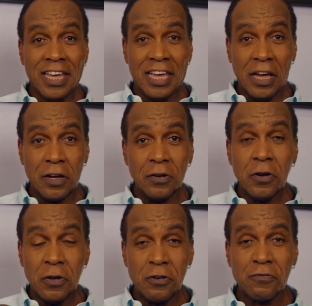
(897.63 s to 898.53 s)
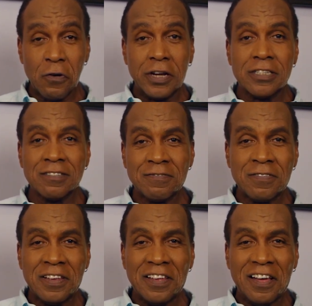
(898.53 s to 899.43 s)
in your voice.
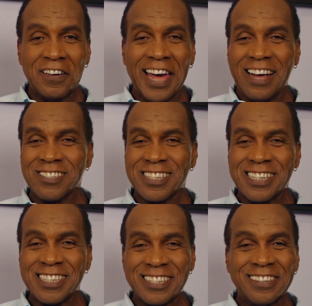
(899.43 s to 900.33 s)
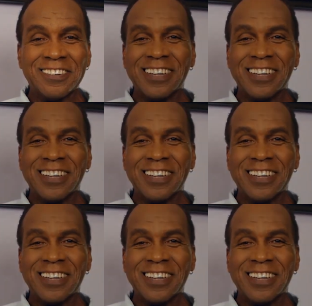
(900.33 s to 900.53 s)
Okay, I'll see you soon.